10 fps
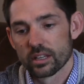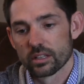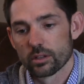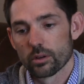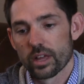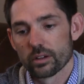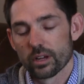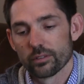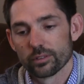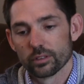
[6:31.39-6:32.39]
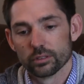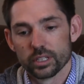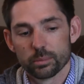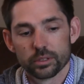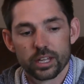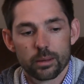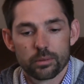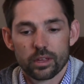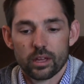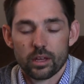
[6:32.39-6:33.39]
and go that route for a little deeper depth.